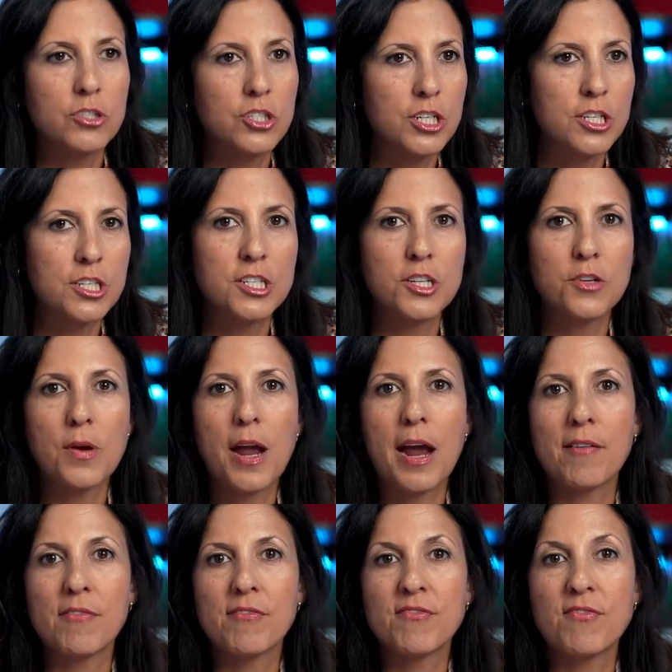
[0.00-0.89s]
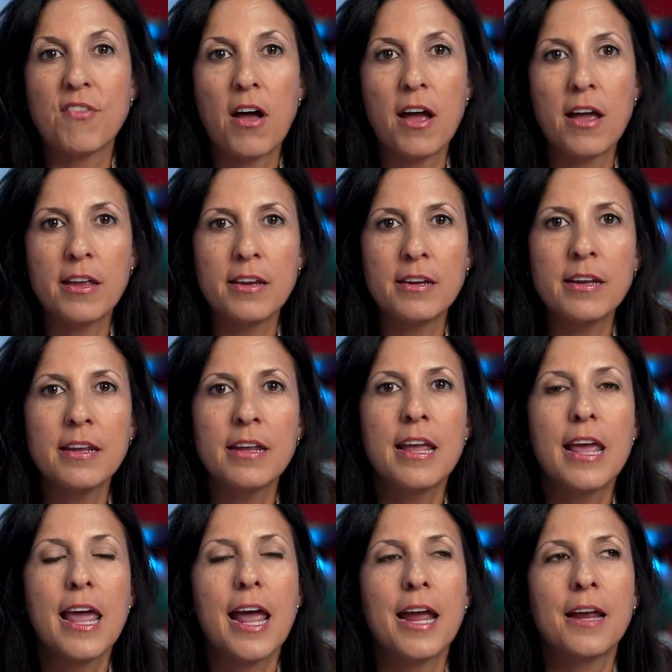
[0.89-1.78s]
just to have fun
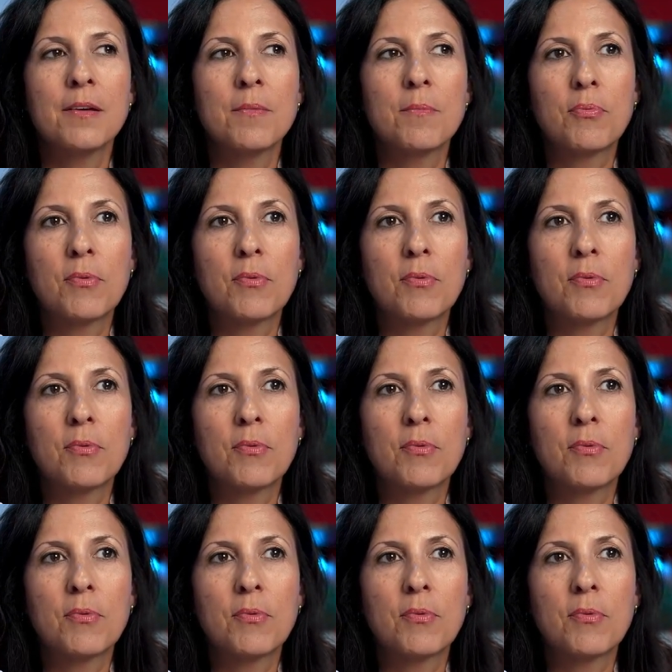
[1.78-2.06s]
and